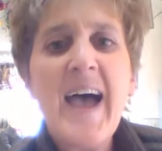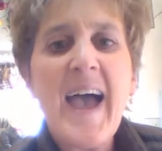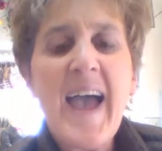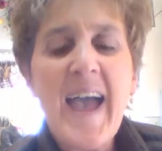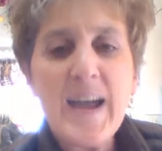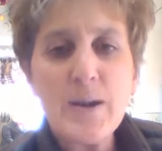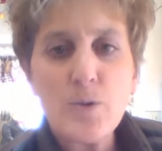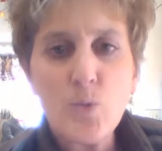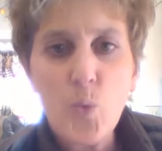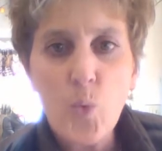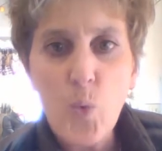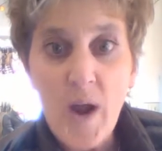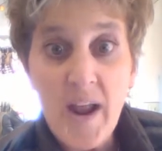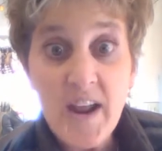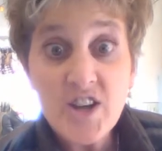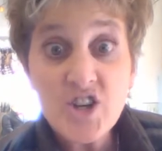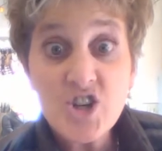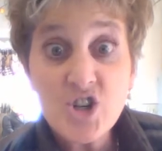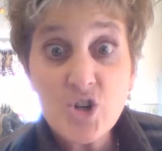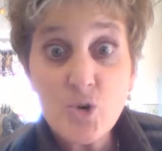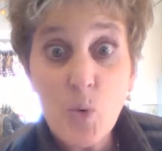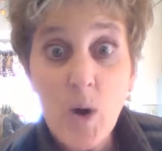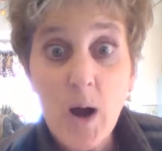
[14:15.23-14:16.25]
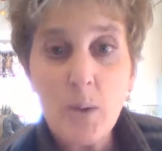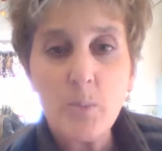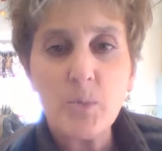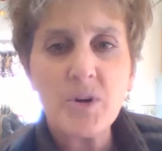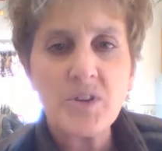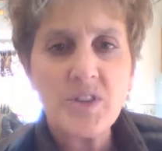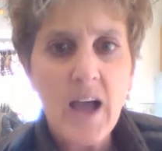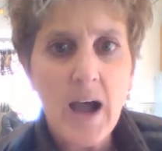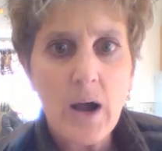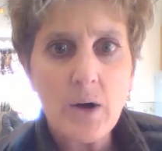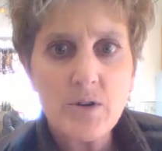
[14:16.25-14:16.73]
and wakes you up
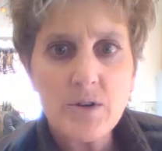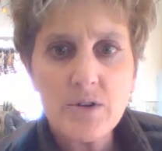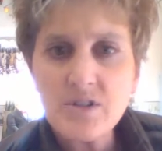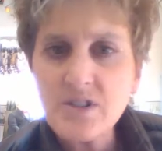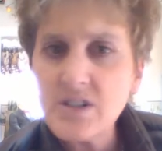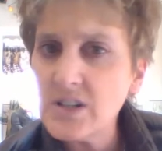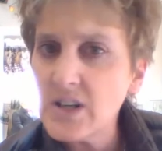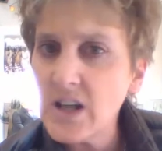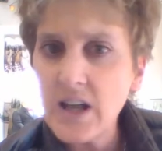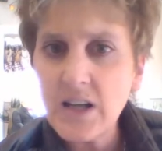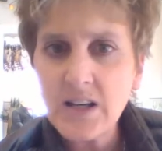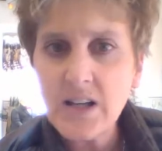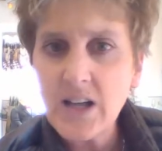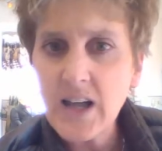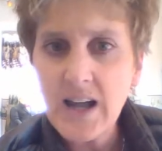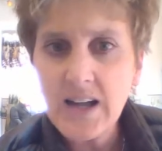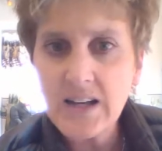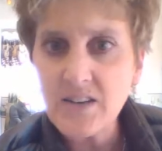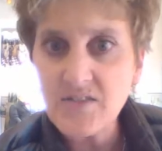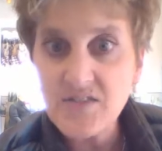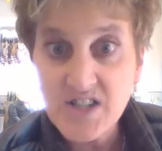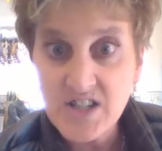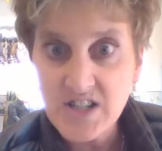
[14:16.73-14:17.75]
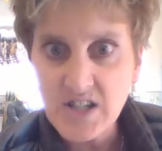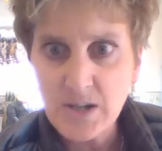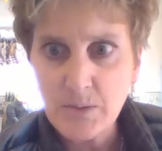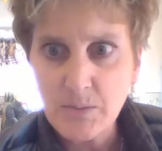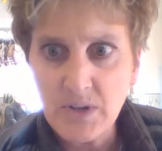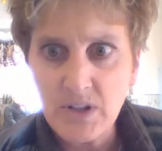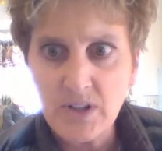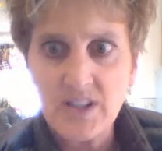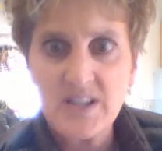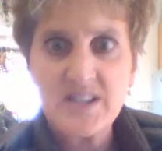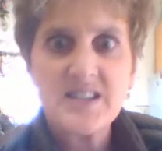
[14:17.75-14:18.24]
without using any kind of
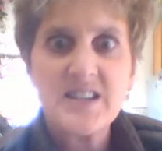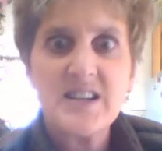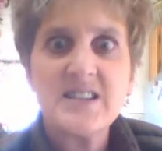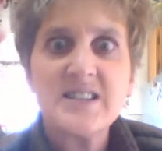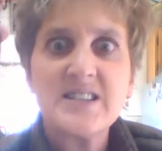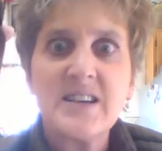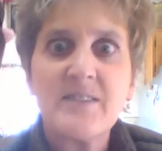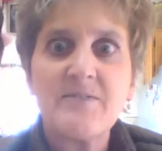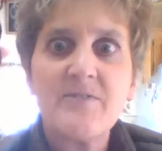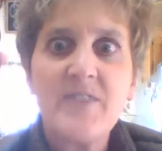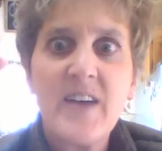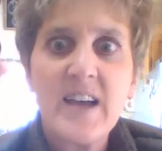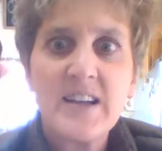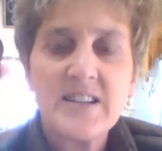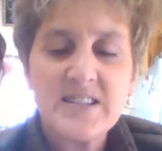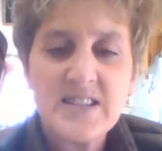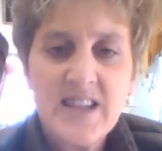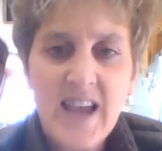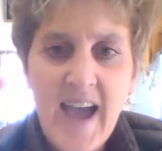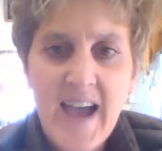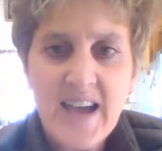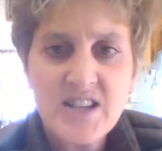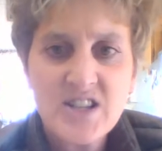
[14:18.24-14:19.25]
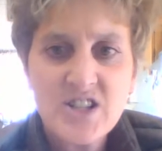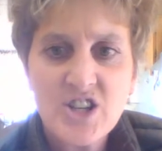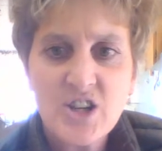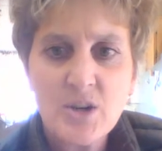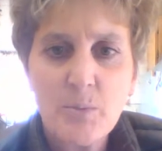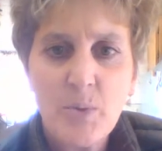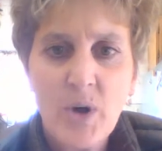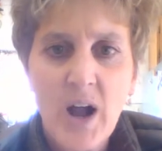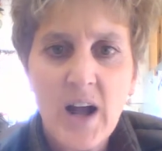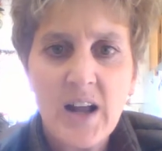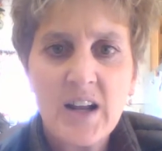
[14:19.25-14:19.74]
stimulants. It's a
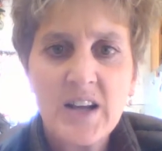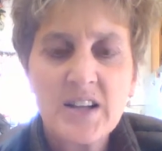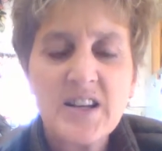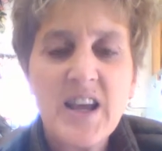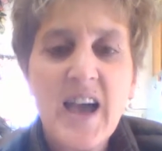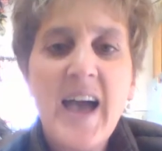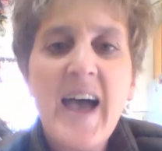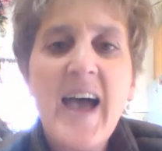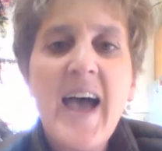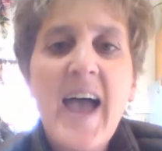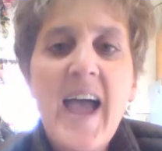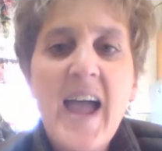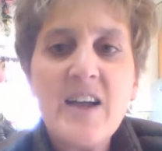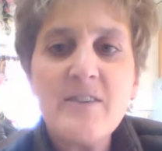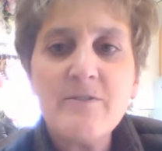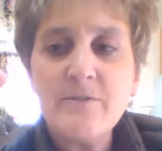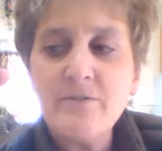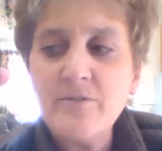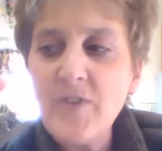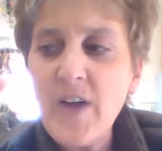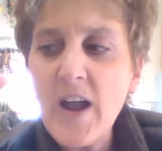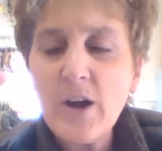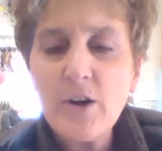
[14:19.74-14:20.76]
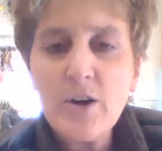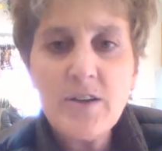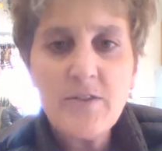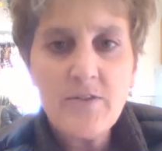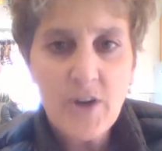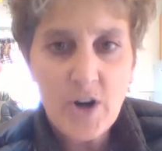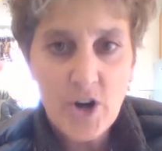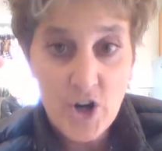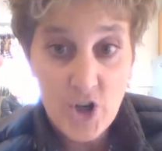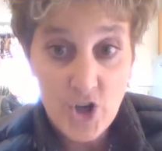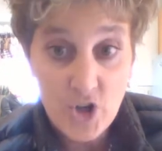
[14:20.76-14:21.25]
fantastic product and
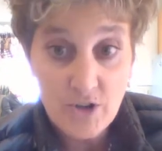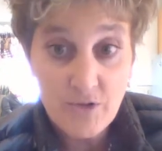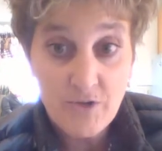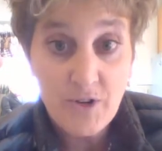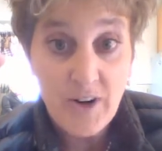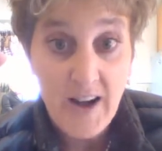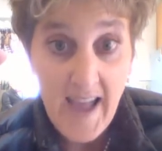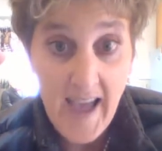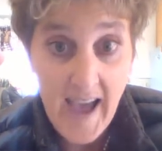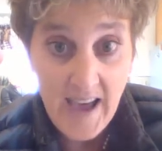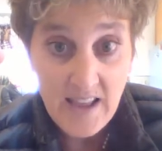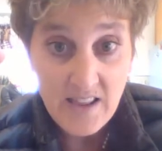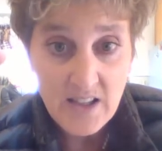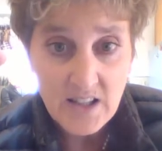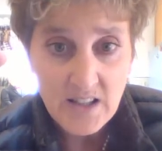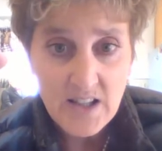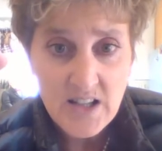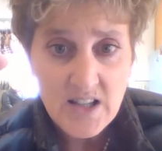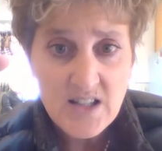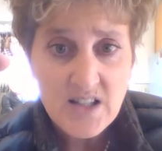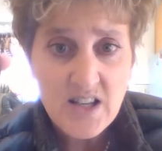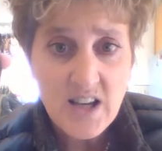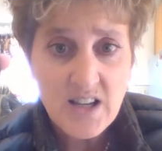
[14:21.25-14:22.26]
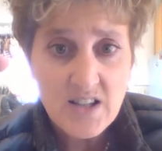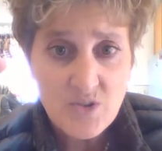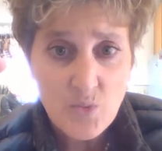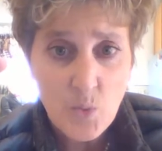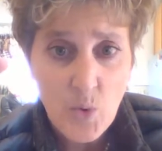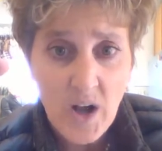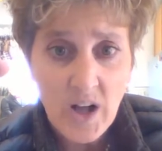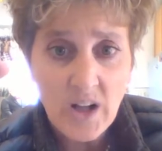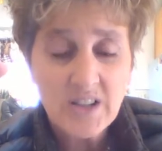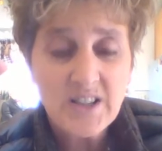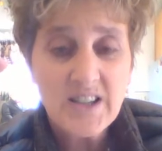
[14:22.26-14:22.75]
very good for athletes as
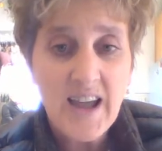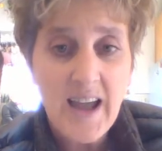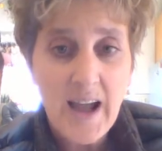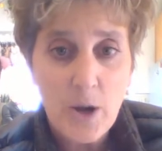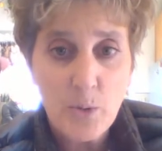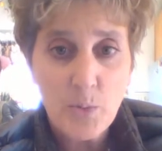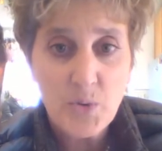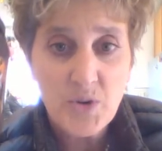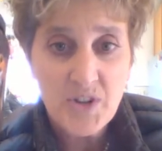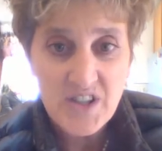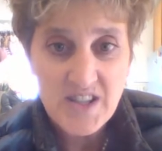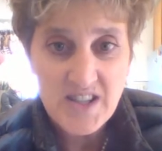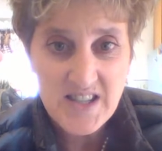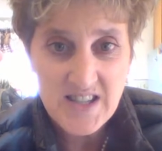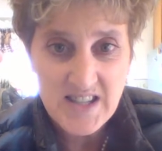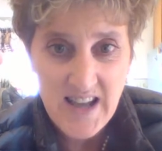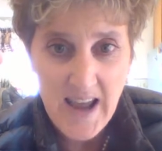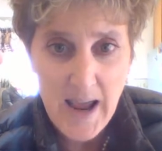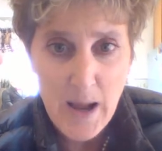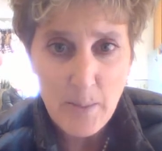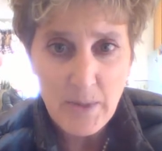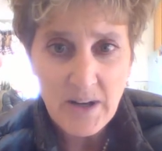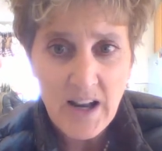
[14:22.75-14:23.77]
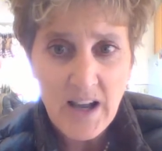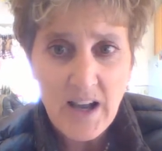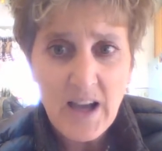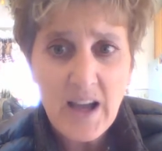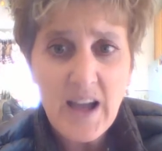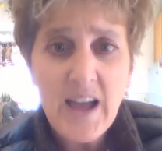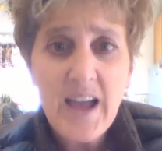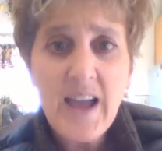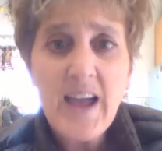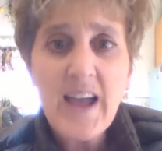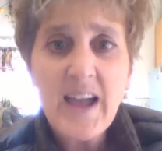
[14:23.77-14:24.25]
well, to help with
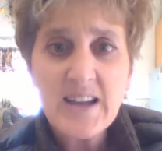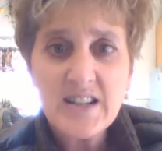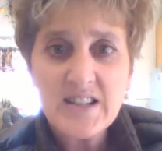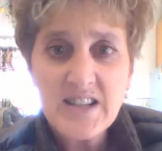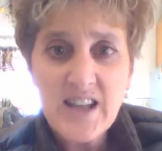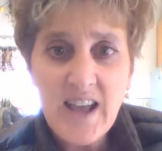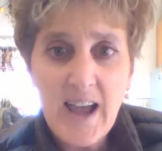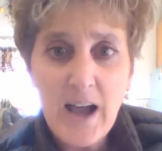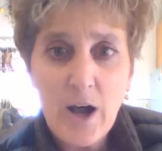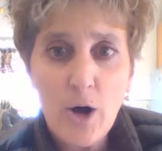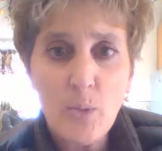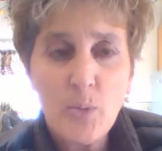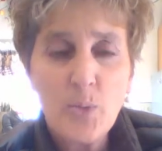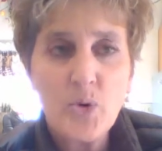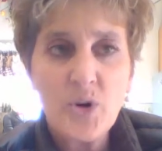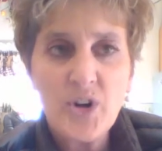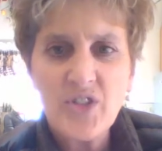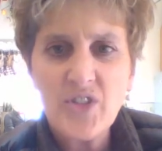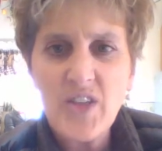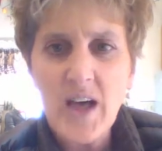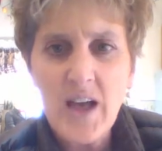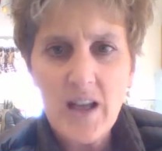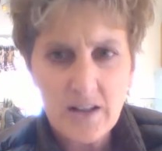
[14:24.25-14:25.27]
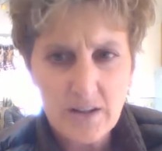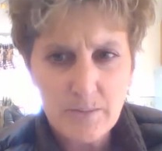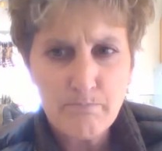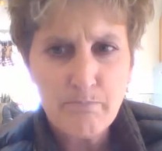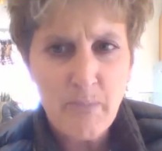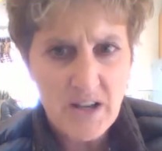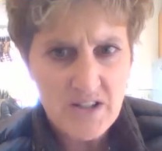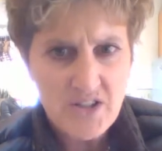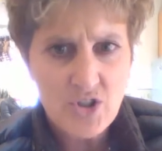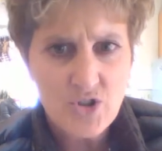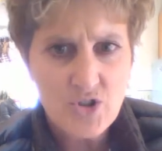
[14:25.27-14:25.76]
stamina and to help with
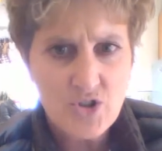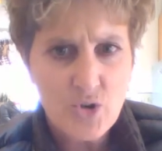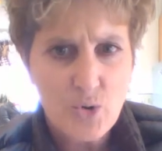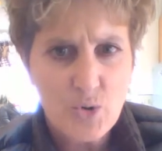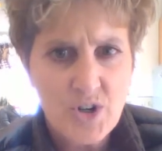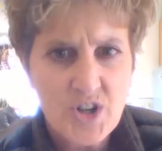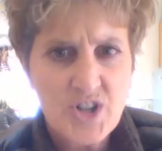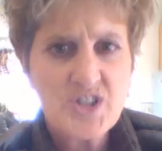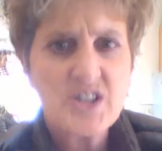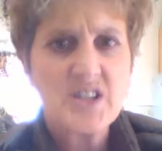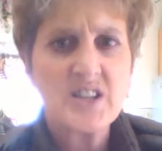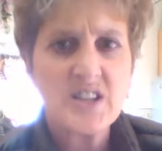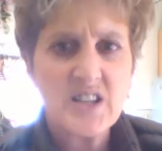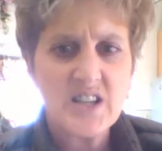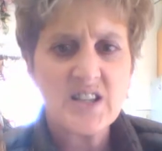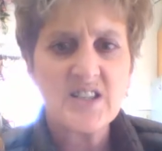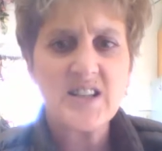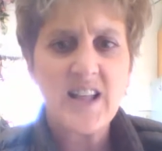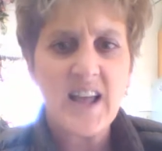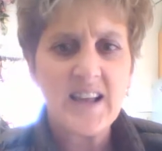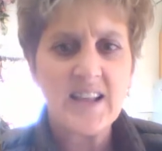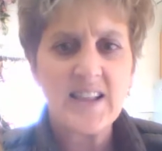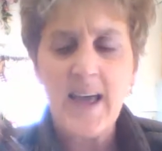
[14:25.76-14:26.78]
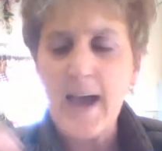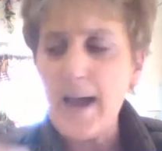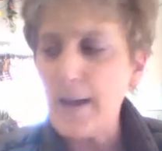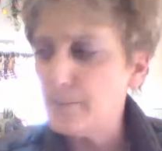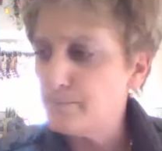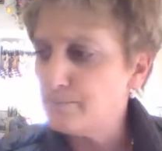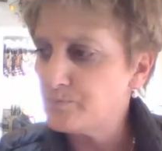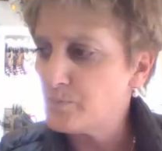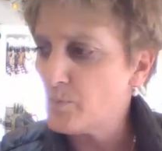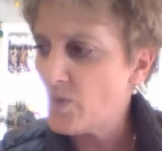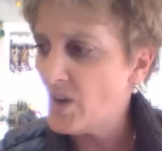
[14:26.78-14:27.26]
muscle soreness and things like that,
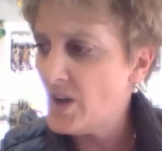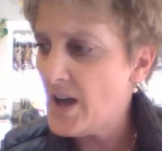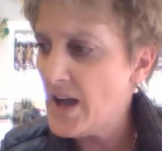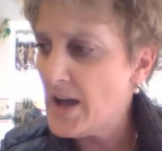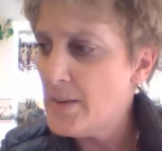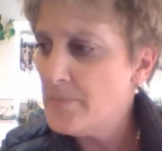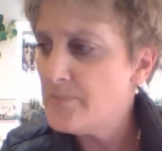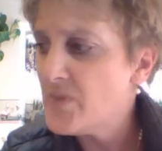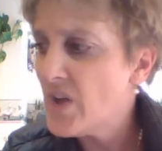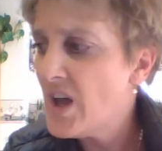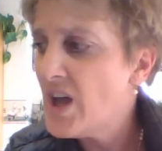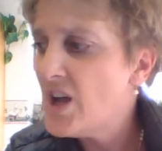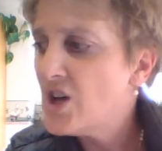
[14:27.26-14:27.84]
okay?